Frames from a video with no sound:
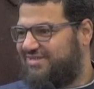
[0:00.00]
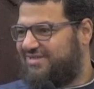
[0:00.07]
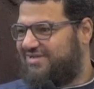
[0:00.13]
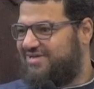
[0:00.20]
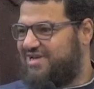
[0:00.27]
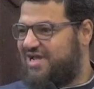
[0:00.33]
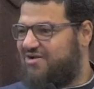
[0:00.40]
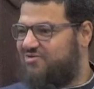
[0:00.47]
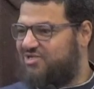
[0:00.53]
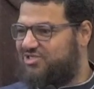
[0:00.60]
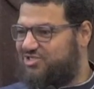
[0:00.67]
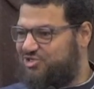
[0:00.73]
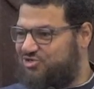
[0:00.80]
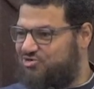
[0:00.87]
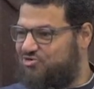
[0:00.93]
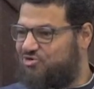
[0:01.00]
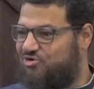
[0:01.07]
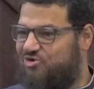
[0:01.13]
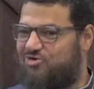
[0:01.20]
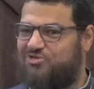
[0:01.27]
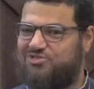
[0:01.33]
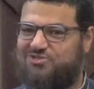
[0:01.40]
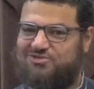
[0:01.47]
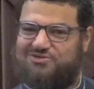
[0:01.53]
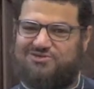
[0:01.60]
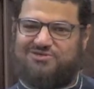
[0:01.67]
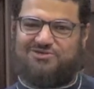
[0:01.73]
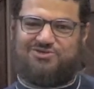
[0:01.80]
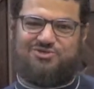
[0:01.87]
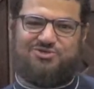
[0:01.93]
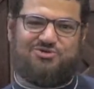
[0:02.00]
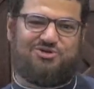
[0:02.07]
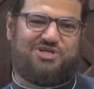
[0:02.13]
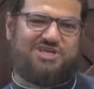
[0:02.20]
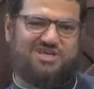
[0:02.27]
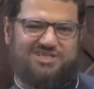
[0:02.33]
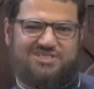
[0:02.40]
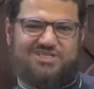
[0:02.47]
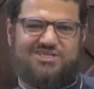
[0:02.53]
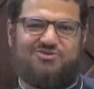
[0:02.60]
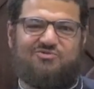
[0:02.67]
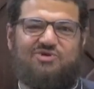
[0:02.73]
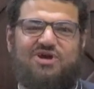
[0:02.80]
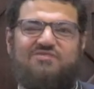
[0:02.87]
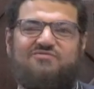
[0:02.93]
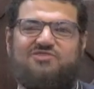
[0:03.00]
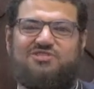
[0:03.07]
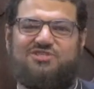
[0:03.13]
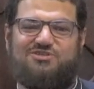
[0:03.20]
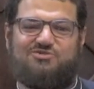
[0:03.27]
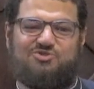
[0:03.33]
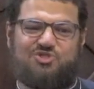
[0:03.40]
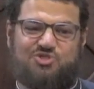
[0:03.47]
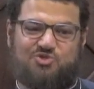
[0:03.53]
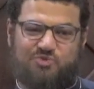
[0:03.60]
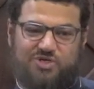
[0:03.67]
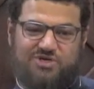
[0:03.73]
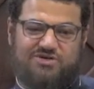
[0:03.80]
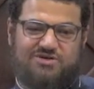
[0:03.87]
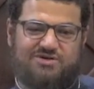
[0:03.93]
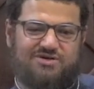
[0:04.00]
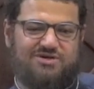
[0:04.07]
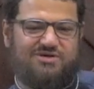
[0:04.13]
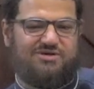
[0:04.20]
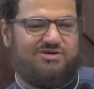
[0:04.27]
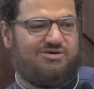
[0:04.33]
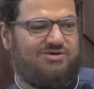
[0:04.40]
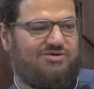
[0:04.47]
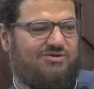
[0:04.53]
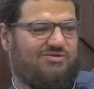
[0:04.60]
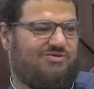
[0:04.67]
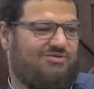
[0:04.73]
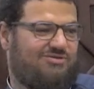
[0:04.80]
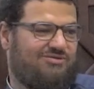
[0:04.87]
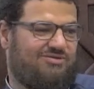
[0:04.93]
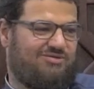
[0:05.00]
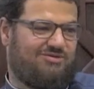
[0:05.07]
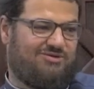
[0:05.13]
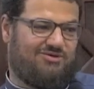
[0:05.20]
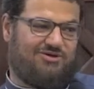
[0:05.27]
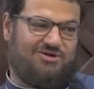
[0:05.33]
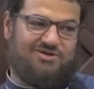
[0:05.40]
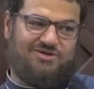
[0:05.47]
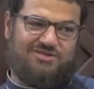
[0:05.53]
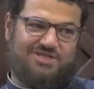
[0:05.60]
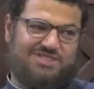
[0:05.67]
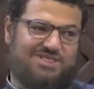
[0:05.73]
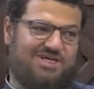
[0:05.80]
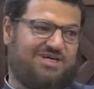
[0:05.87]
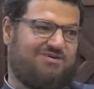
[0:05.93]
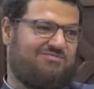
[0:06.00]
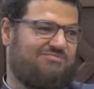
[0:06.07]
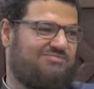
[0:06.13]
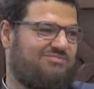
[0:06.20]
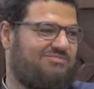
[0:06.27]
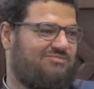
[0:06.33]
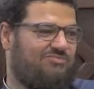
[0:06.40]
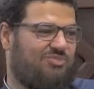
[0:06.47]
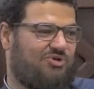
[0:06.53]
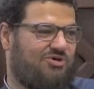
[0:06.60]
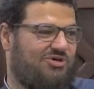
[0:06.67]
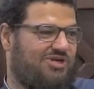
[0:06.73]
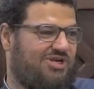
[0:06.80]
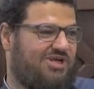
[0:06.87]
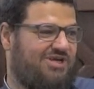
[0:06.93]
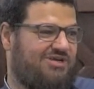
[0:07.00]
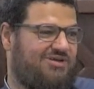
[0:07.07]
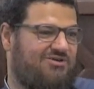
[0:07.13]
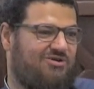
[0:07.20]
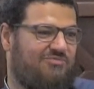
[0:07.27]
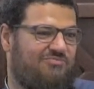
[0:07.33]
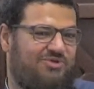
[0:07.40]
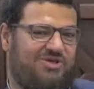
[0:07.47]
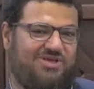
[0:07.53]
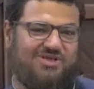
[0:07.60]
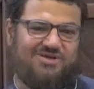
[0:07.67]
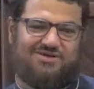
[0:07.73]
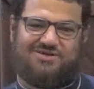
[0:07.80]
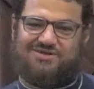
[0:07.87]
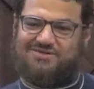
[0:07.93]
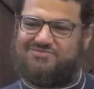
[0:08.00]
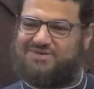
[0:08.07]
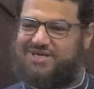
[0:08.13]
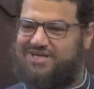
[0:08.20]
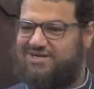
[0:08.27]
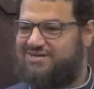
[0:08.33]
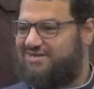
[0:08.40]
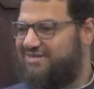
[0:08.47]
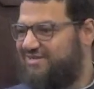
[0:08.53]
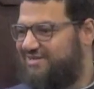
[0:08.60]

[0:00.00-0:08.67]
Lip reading: Now as you grow older, do your kids and your wife see you sweeter? Or all the time, borderline grumpy old man?